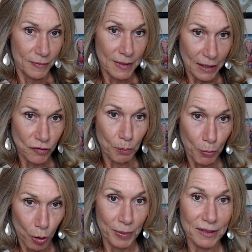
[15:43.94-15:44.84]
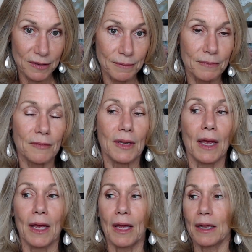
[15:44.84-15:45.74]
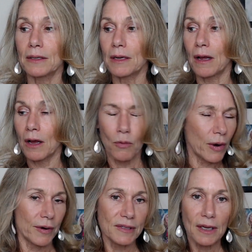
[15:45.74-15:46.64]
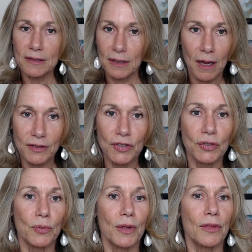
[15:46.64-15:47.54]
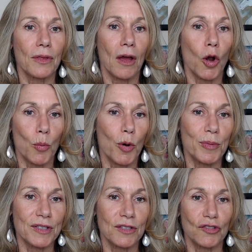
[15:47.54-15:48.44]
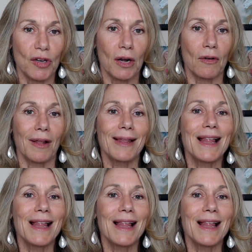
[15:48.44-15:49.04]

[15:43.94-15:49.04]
That's our purpose. And Aquarius has a lot to do with our purpose in general,